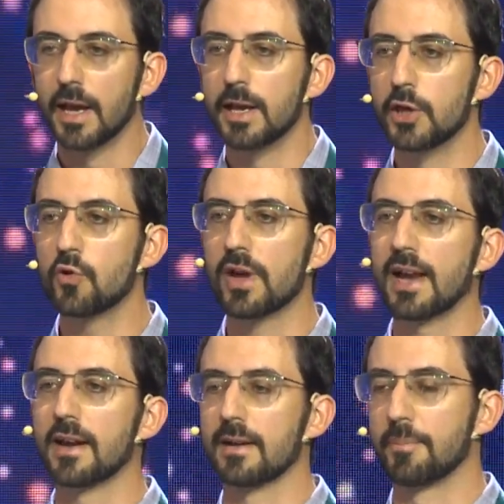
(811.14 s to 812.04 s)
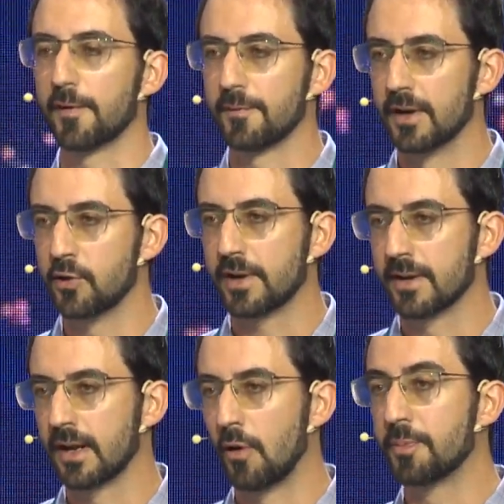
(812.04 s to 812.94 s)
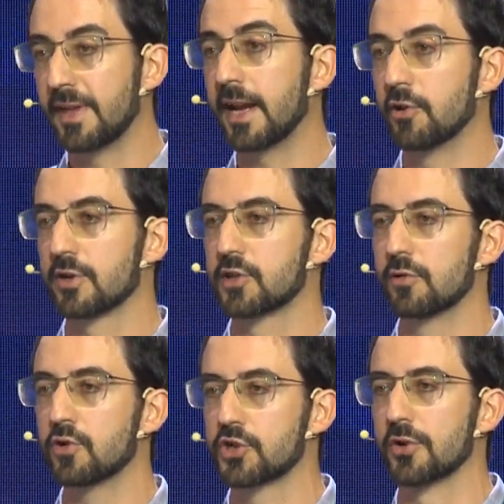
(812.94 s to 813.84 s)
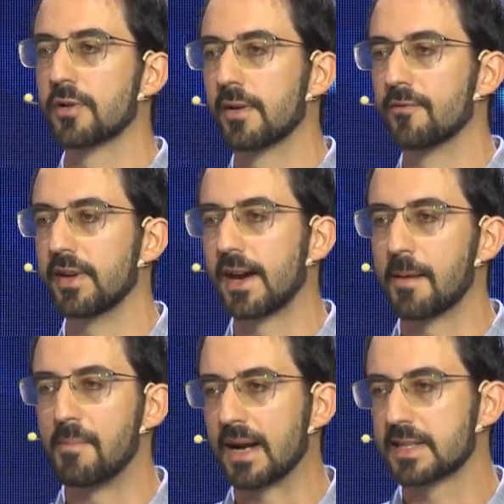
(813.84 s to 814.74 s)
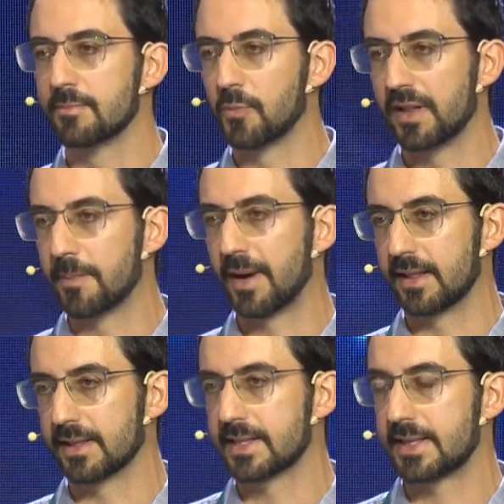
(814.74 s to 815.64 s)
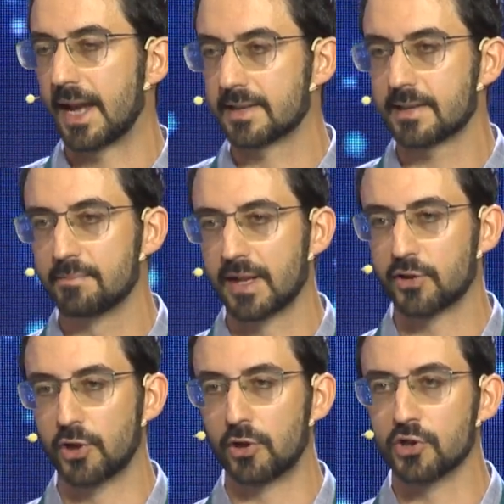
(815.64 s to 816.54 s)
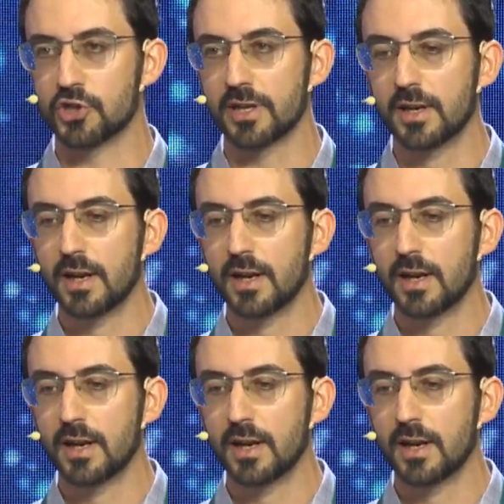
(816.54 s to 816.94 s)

you can obtain your solution via a maximum independent set methodology.